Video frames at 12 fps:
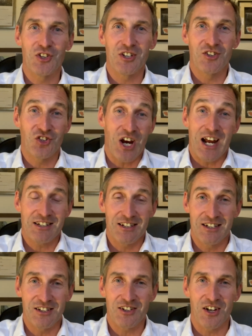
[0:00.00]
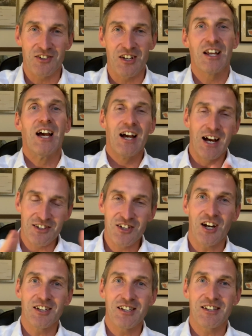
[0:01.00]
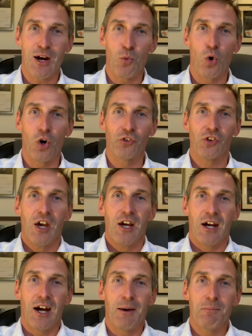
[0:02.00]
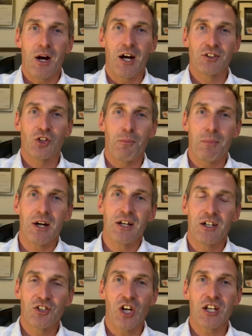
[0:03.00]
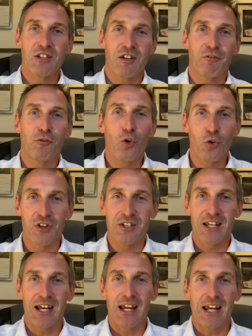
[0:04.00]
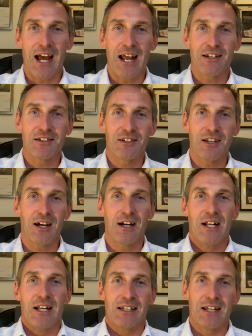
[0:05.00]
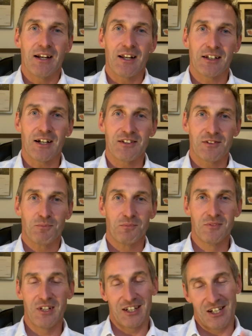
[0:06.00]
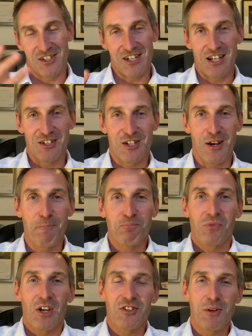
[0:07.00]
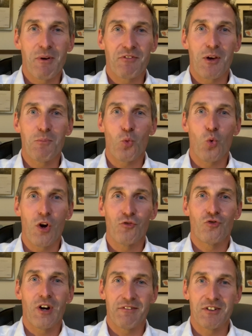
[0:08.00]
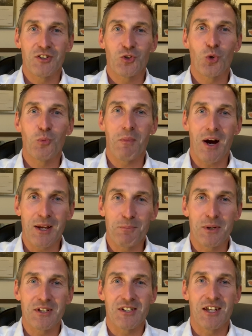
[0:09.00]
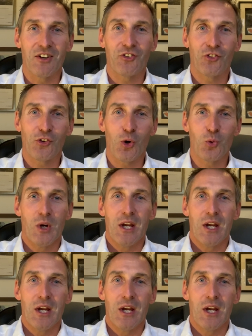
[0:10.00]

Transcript: chat and discuss. And as nice as that was, I'd got my agenda for the day, and yeah, like I said, some of them weren't relevant to my business. So